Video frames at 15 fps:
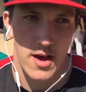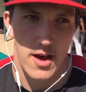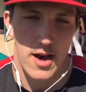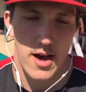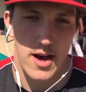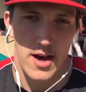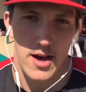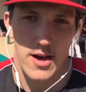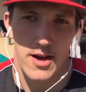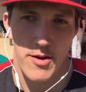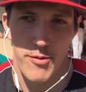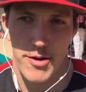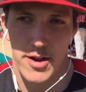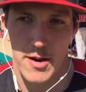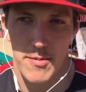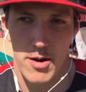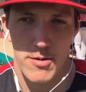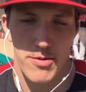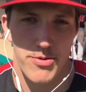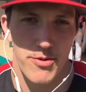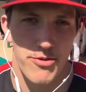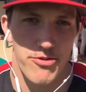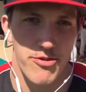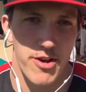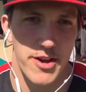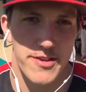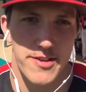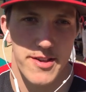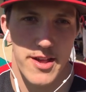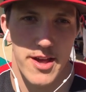I want to come out and throw
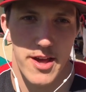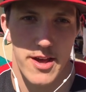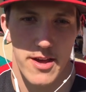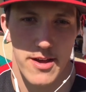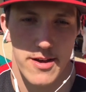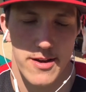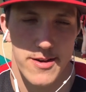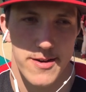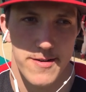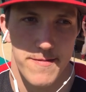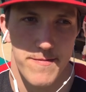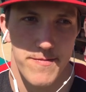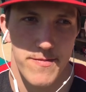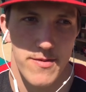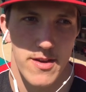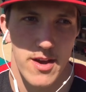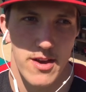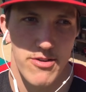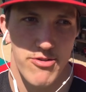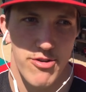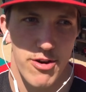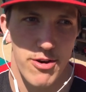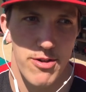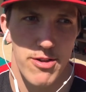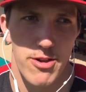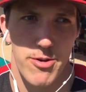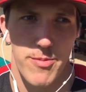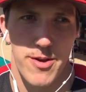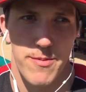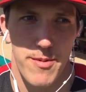strikes today. Struggled a
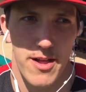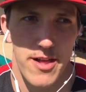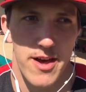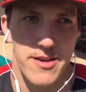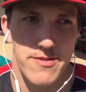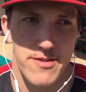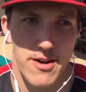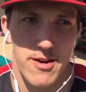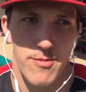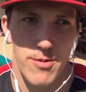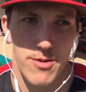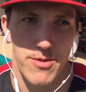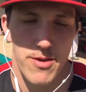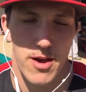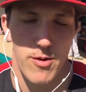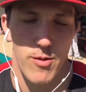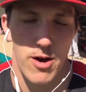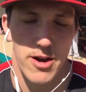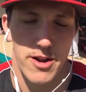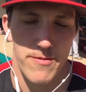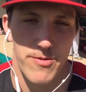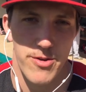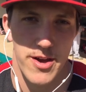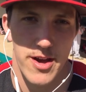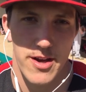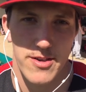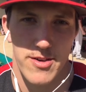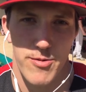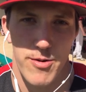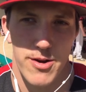little bit in my last start with walking a few
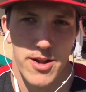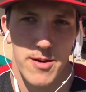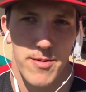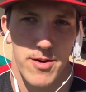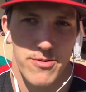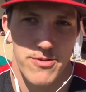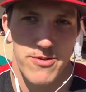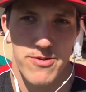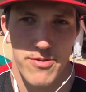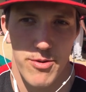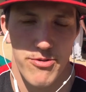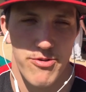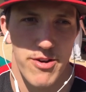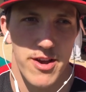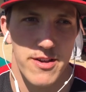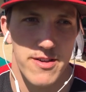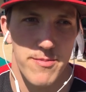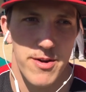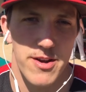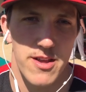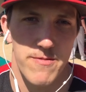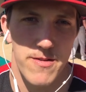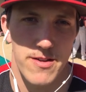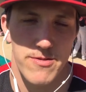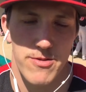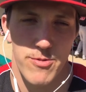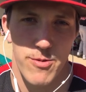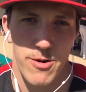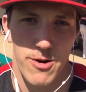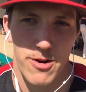guys, so I want to come out and just throw strikes, let my defense do
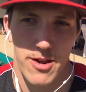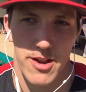the work.